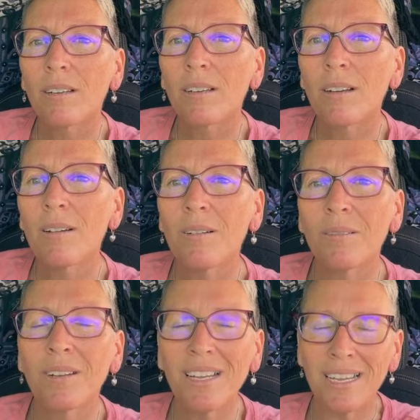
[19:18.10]
Oh,
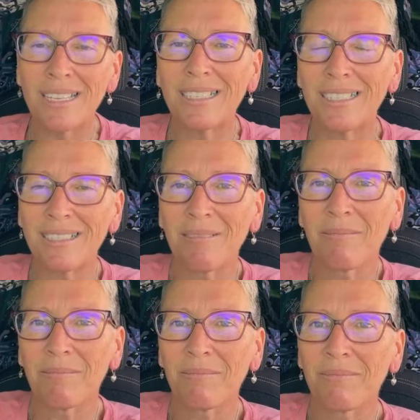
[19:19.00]
nice.
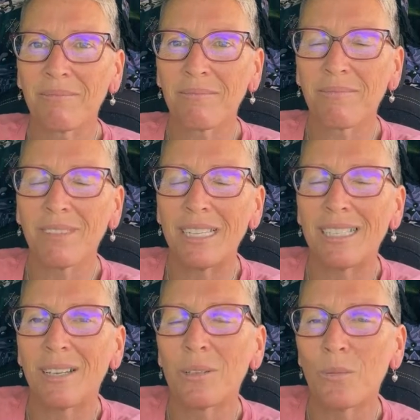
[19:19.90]
That
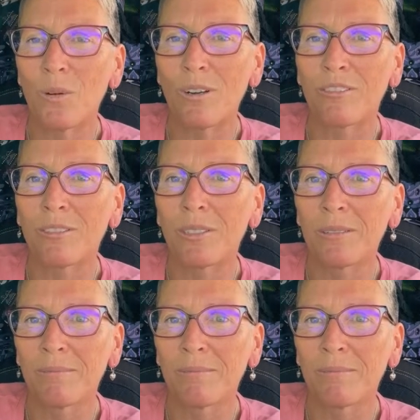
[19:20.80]
sounds wonderful.